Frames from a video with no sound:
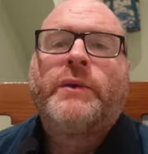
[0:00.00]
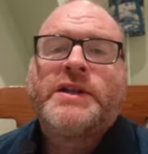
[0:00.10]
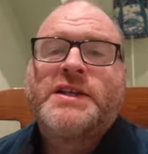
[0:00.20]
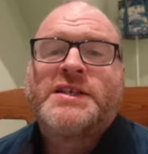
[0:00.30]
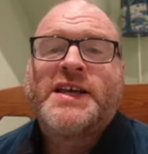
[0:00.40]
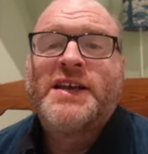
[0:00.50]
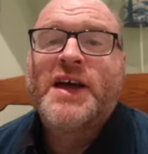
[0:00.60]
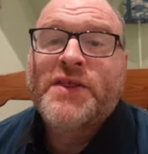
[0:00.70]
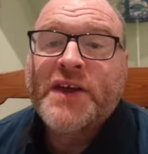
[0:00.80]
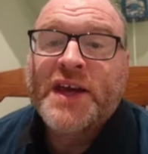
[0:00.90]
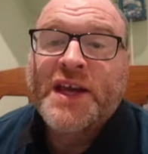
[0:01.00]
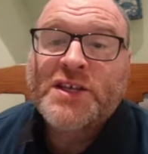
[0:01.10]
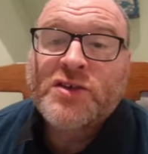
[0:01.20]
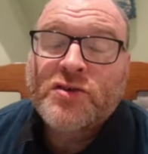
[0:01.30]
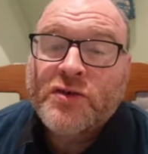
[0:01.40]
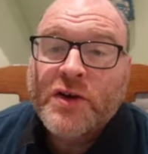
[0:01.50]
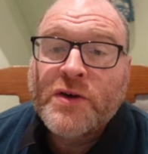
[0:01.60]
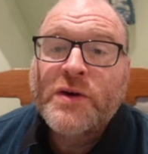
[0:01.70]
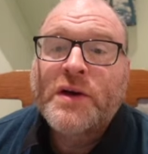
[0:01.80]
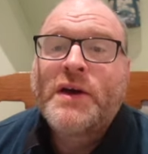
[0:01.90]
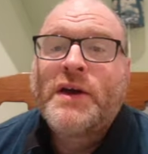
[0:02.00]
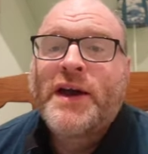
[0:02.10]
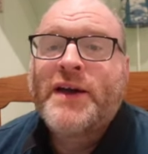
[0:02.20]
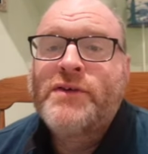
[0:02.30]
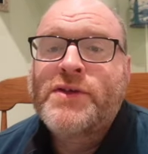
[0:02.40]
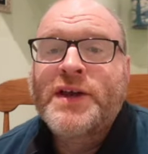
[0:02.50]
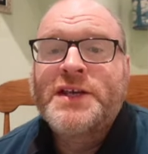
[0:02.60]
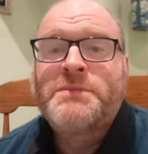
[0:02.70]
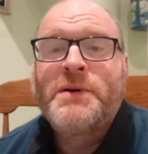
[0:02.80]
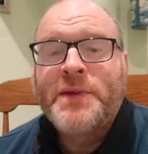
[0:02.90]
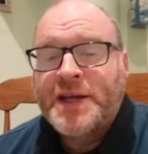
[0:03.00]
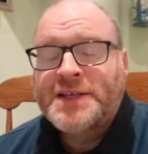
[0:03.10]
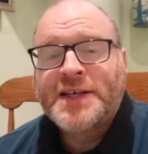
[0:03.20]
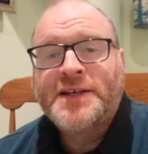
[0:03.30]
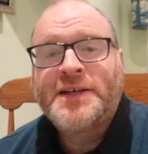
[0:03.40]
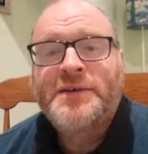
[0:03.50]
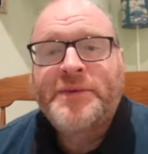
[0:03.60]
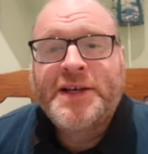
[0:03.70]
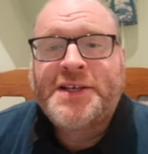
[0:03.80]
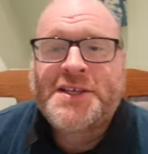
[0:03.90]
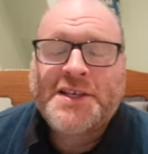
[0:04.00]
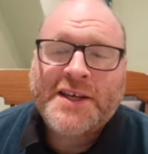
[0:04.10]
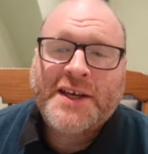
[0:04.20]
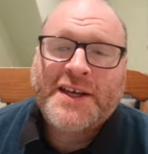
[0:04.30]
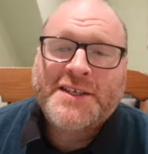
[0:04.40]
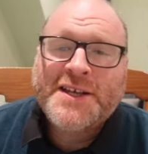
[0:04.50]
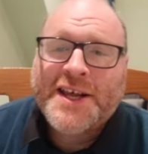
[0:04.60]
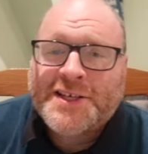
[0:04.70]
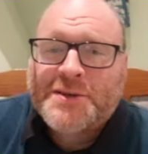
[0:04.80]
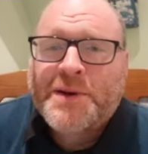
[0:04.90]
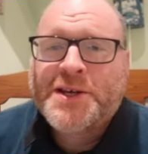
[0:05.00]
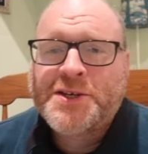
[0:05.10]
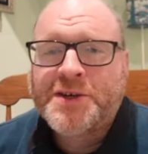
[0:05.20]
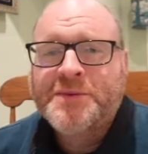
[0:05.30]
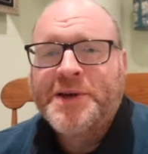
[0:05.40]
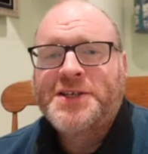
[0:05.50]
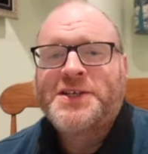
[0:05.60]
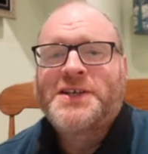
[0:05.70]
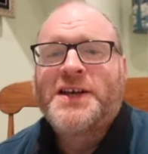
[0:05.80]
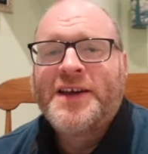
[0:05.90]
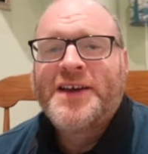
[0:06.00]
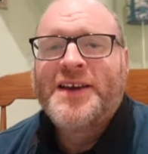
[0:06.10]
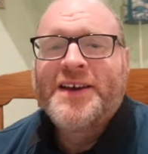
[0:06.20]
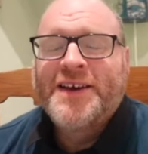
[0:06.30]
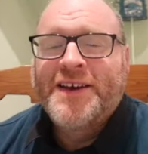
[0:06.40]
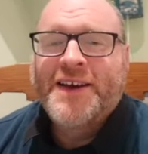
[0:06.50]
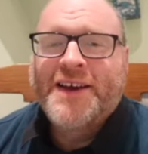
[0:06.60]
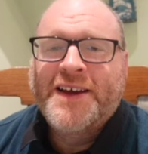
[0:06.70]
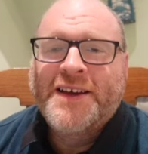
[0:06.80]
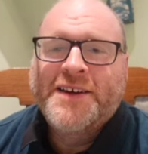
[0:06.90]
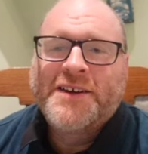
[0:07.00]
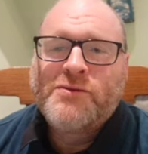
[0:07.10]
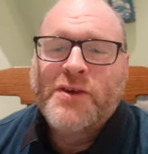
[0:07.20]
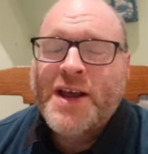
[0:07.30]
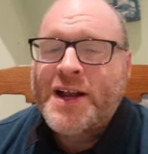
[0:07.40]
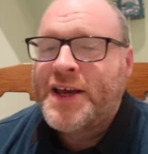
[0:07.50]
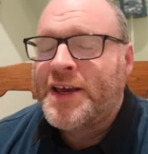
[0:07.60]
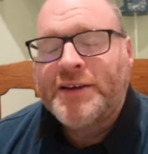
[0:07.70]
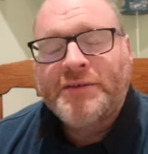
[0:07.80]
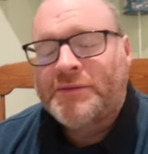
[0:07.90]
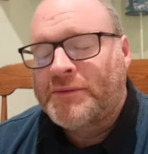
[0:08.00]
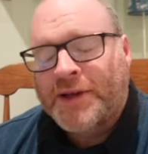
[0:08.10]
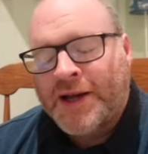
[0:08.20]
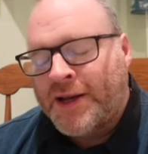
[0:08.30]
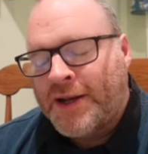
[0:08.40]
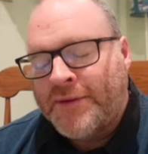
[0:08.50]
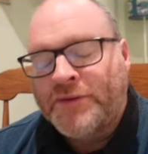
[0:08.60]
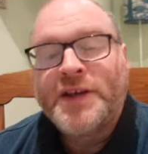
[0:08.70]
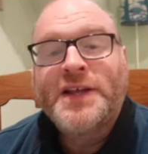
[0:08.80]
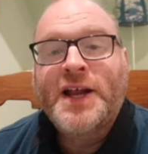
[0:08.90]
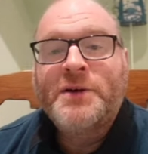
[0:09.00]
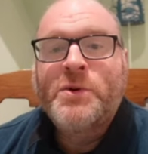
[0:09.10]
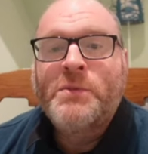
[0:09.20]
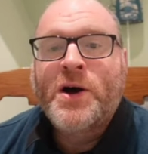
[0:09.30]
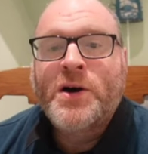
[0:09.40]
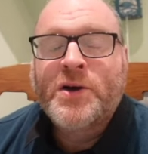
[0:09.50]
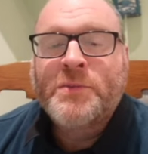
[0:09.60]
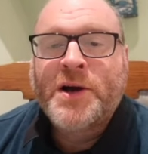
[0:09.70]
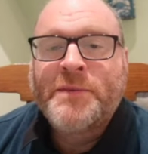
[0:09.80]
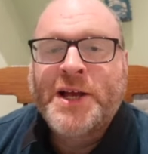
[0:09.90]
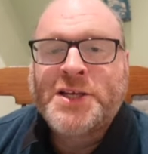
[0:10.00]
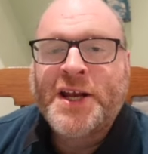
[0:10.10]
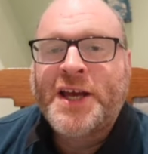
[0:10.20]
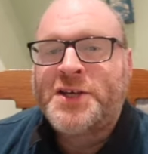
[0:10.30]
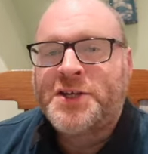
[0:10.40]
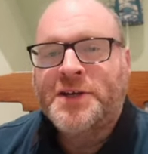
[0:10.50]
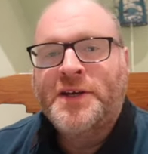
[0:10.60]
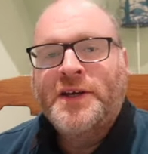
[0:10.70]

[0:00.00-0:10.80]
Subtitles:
I went to see Nothing is True, Everything is Permitted, which is an exhibition which really left an indelible mark on my imagination.